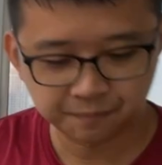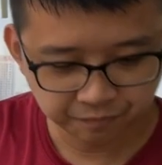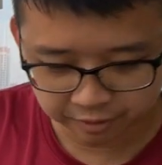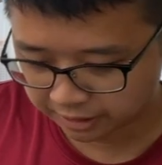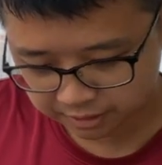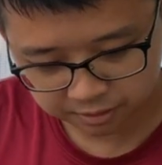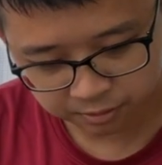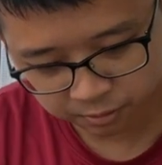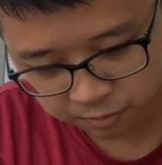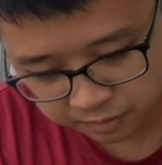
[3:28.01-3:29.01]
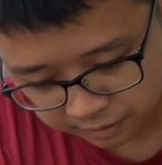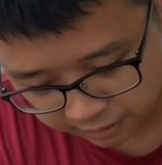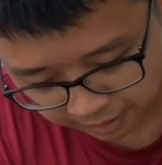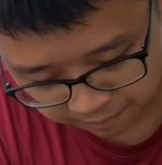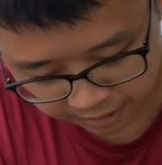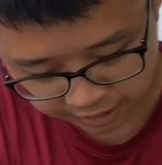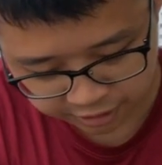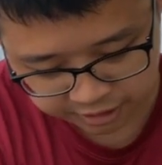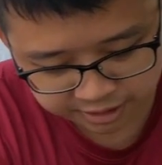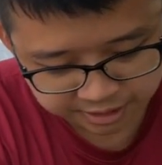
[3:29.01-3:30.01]
Alright, so let me
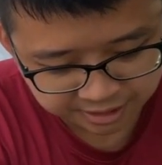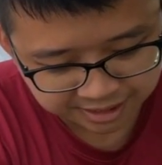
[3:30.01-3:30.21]
just